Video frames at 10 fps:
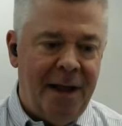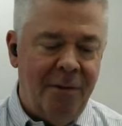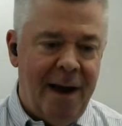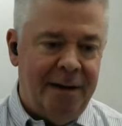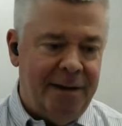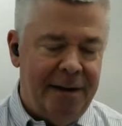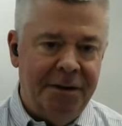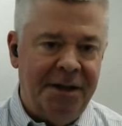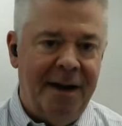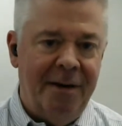added. They
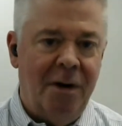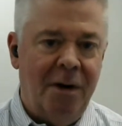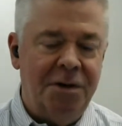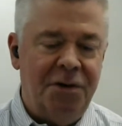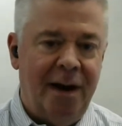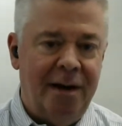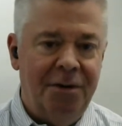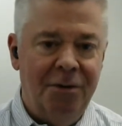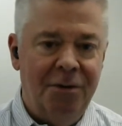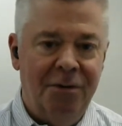understand what we're trying
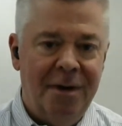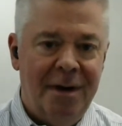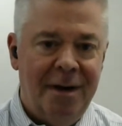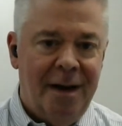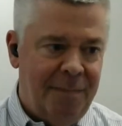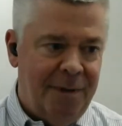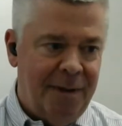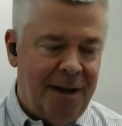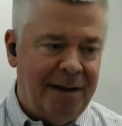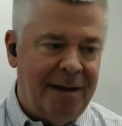to do.
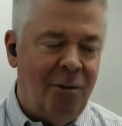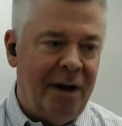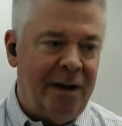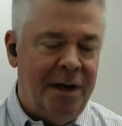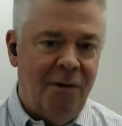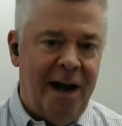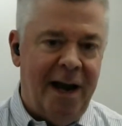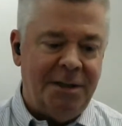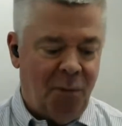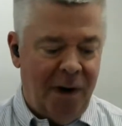I think they quickly
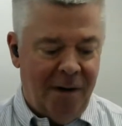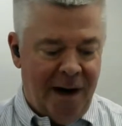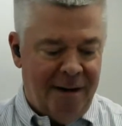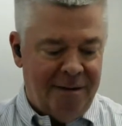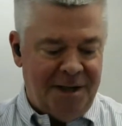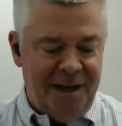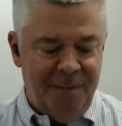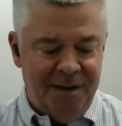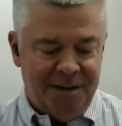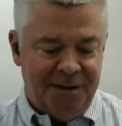grasp where our
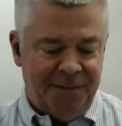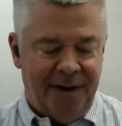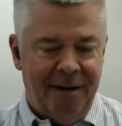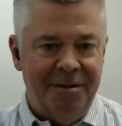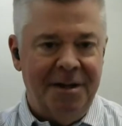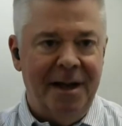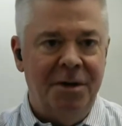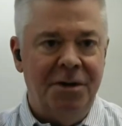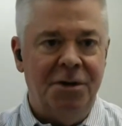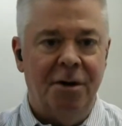team is as far as their
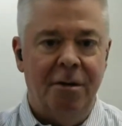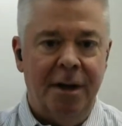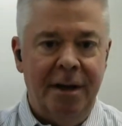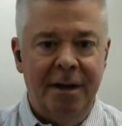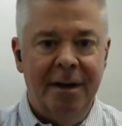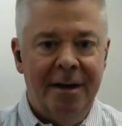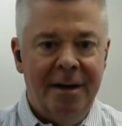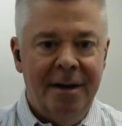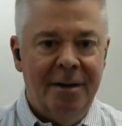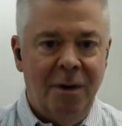maturity
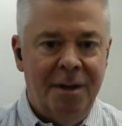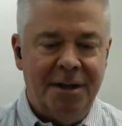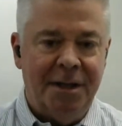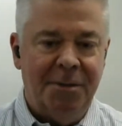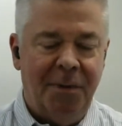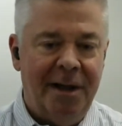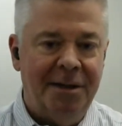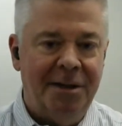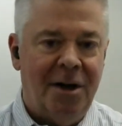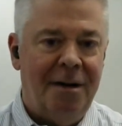with the
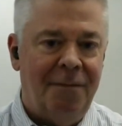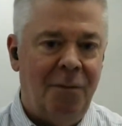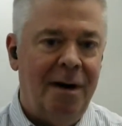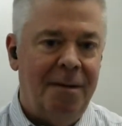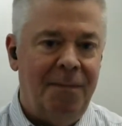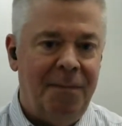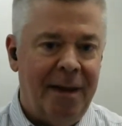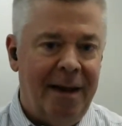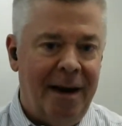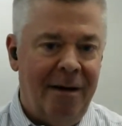Touchplan software,
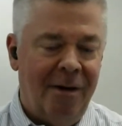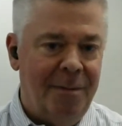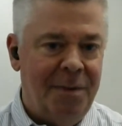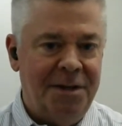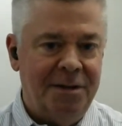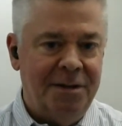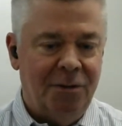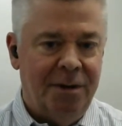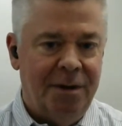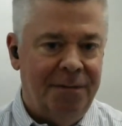and are able to
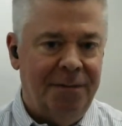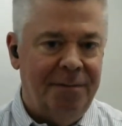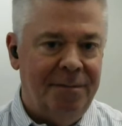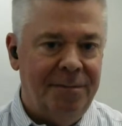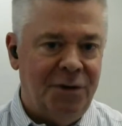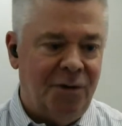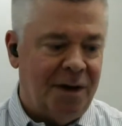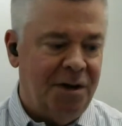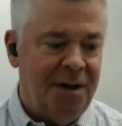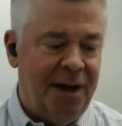sort of
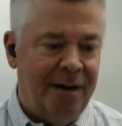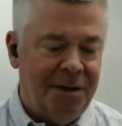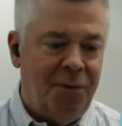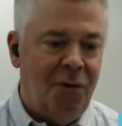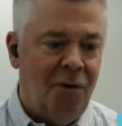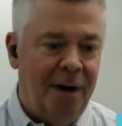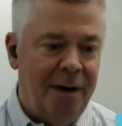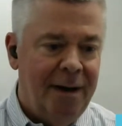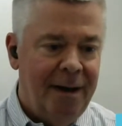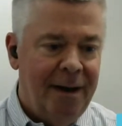structure their
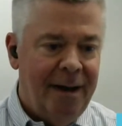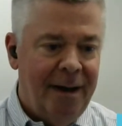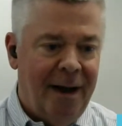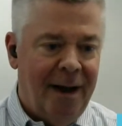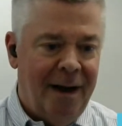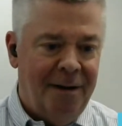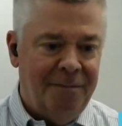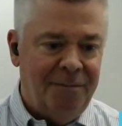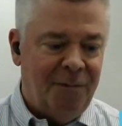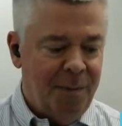support
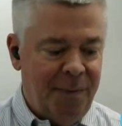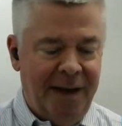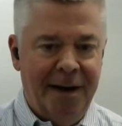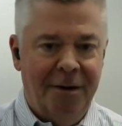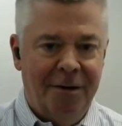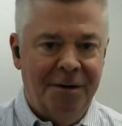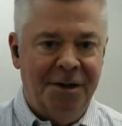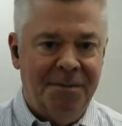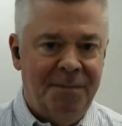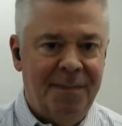from the
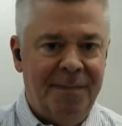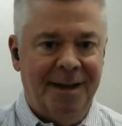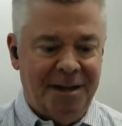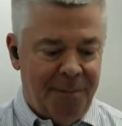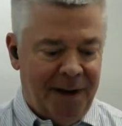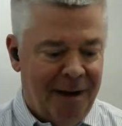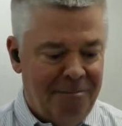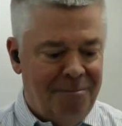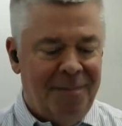beginners as they become,